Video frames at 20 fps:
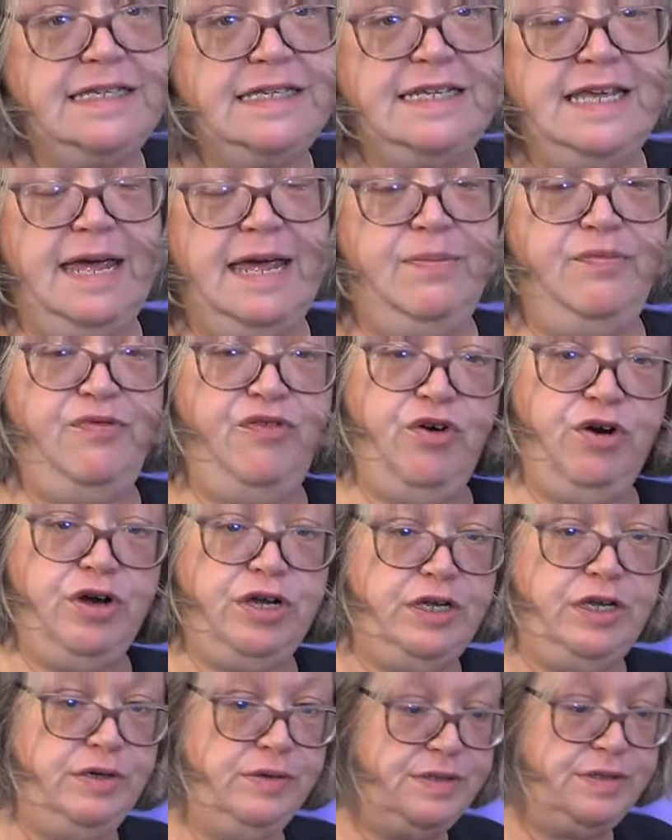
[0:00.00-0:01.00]
the tape
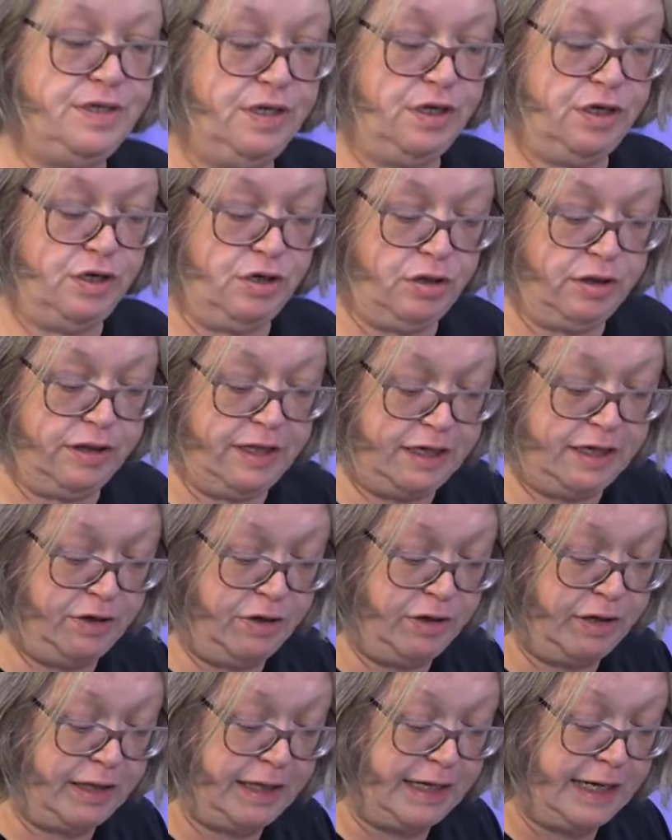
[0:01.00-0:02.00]
for you. So you're
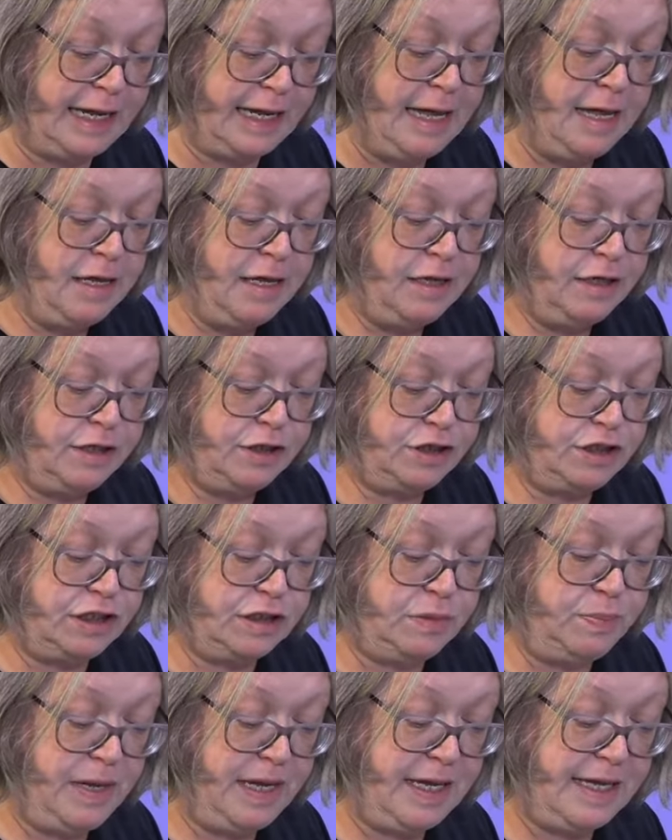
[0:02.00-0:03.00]
literally
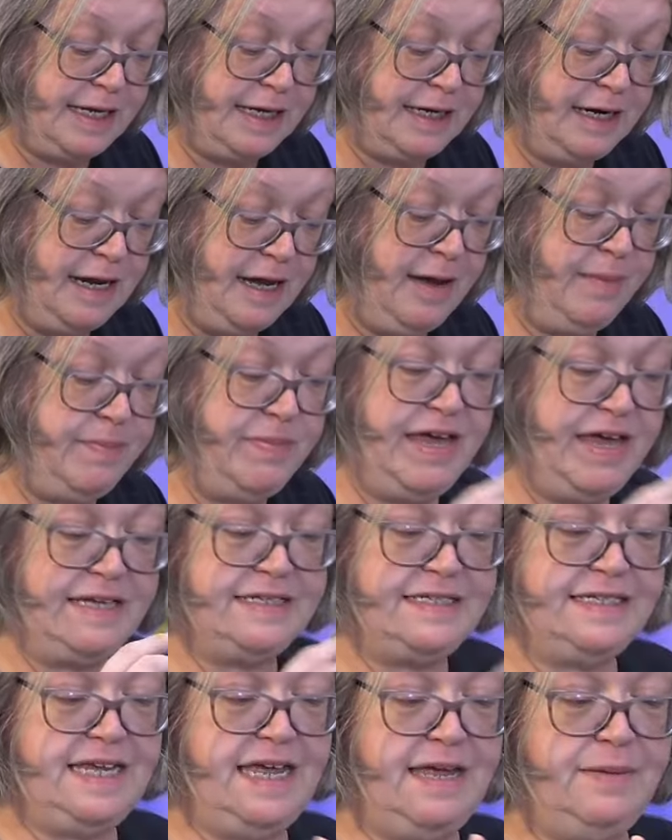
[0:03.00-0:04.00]
just picking up
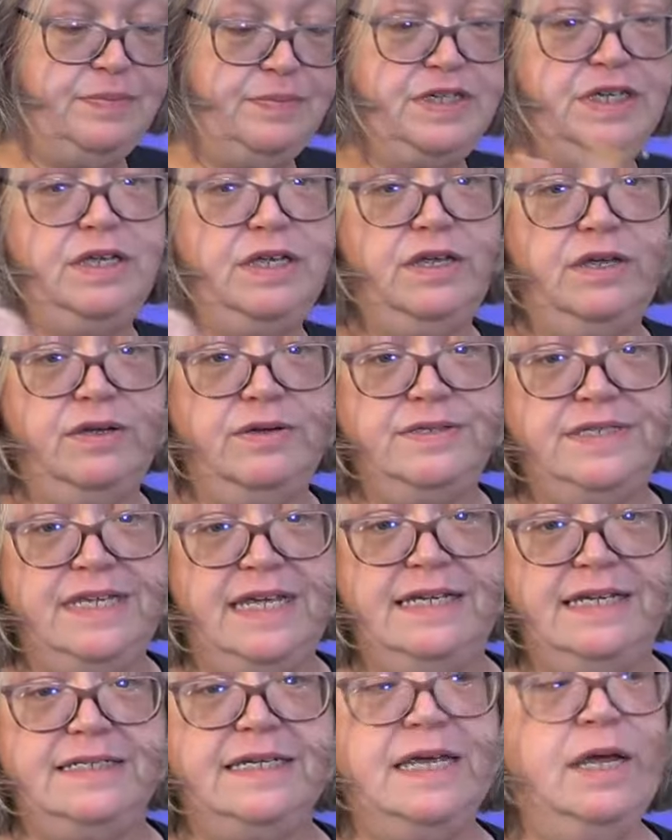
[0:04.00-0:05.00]
that tape to use
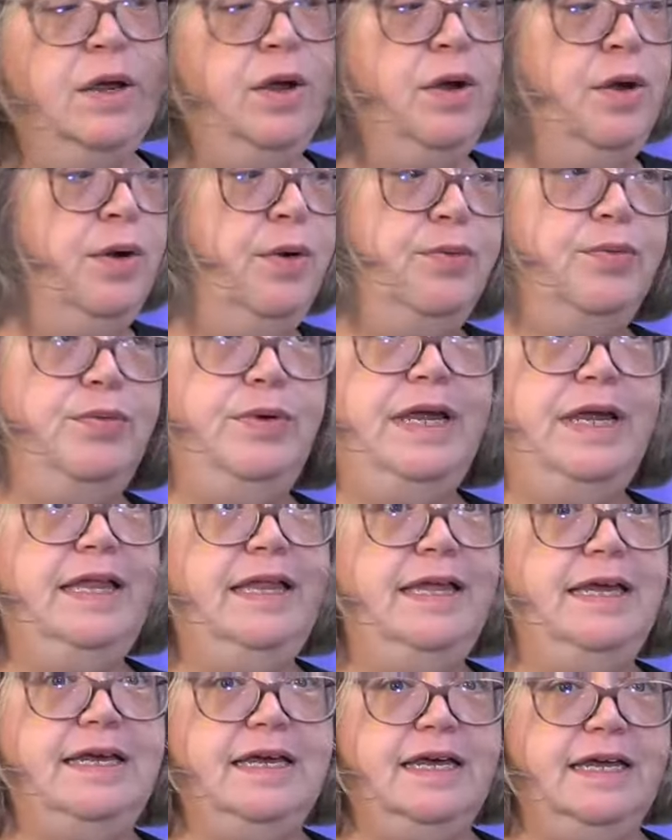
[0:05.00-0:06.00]
it.
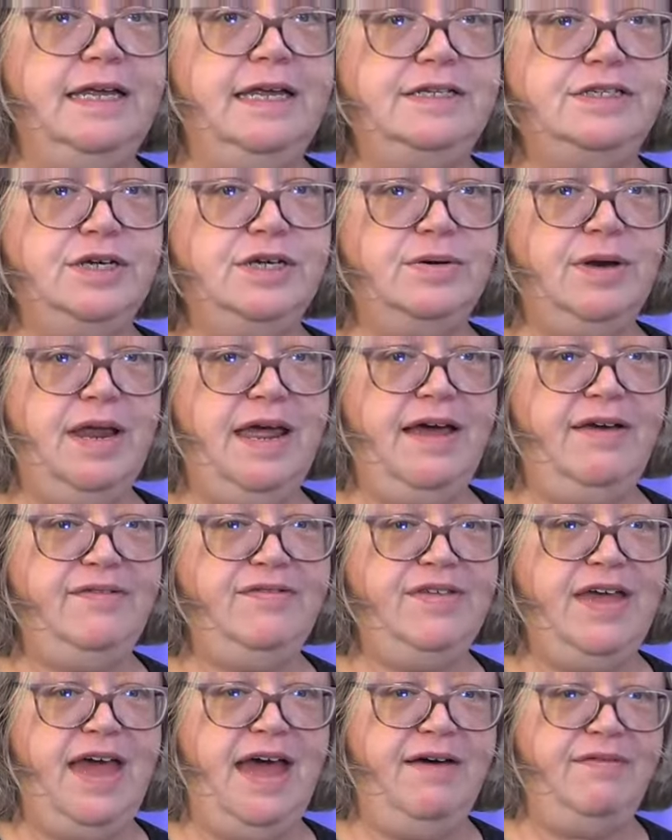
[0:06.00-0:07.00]
Really good. Don't
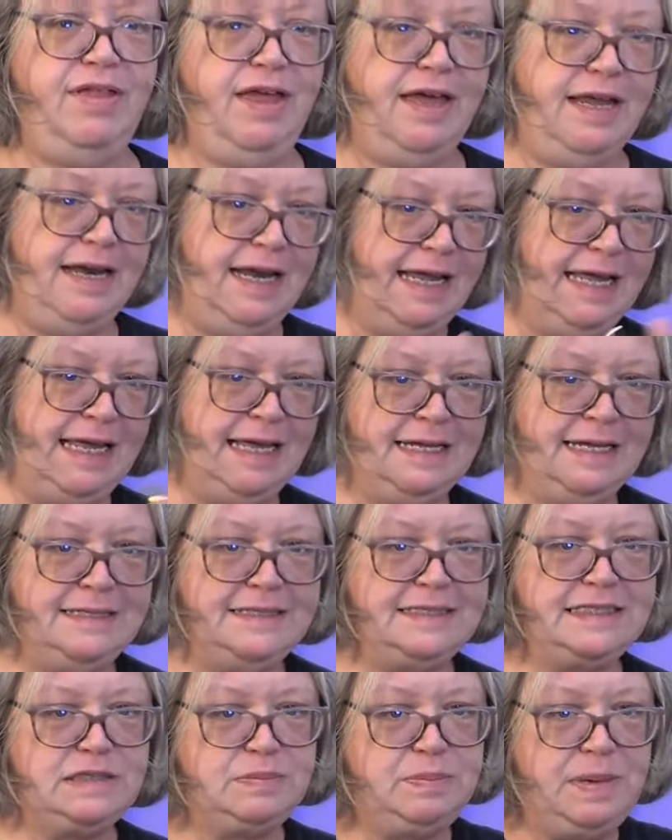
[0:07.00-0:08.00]
have to have a lot of
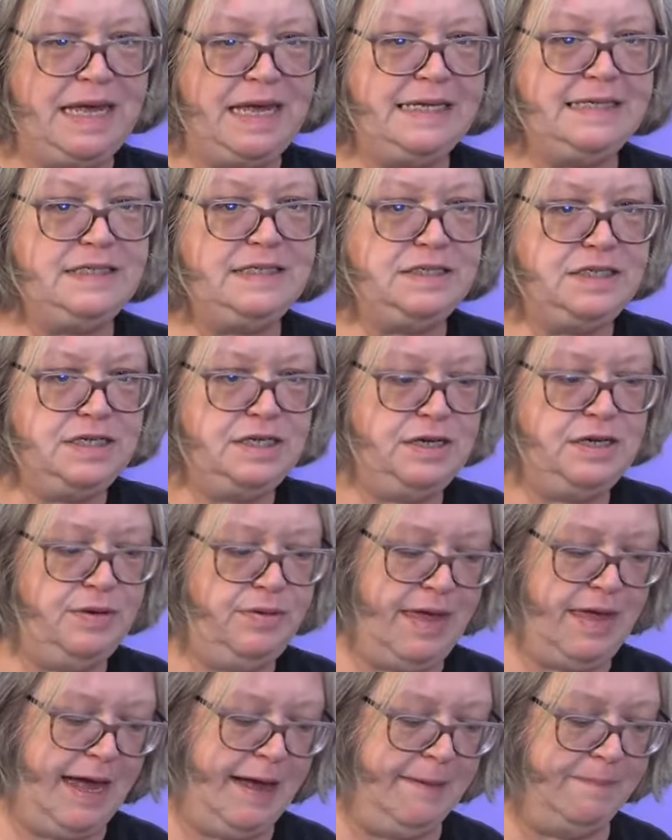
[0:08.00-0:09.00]
hand space to
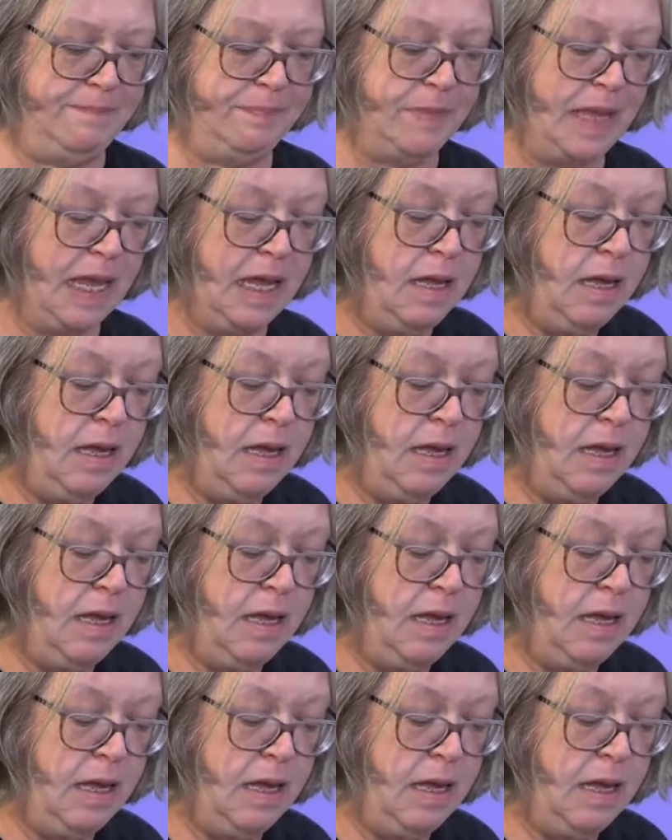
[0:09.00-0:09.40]
do that.